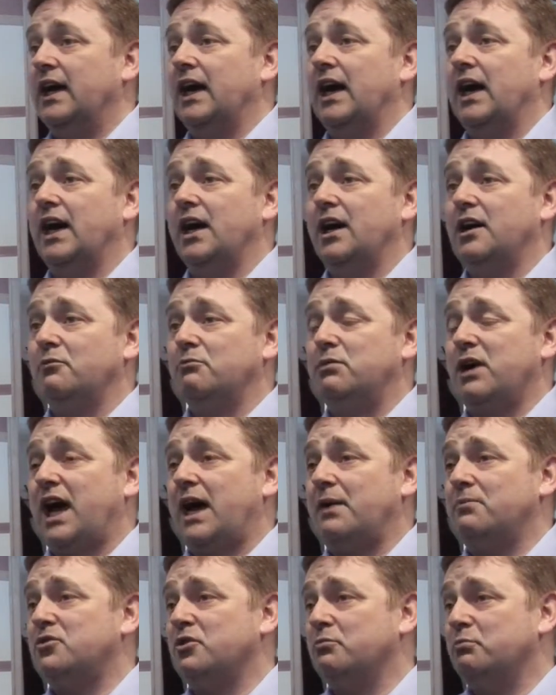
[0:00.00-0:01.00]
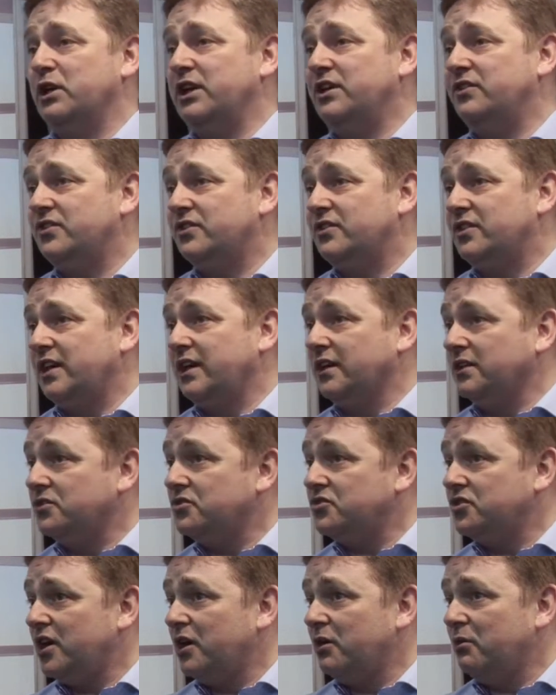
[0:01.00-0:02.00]
perhaps obesity and
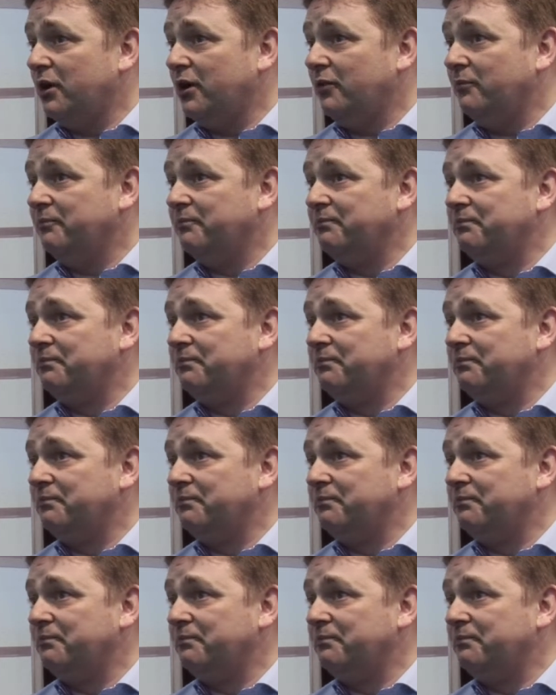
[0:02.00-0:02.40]
so on,